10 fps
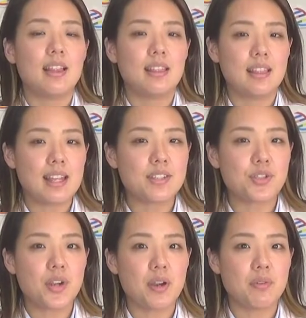Let's
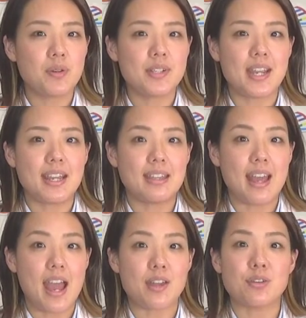try rotating the
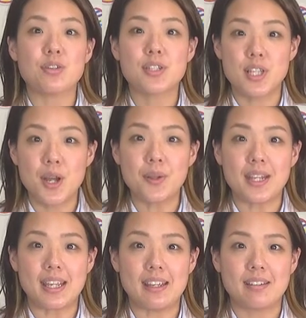handle slowly.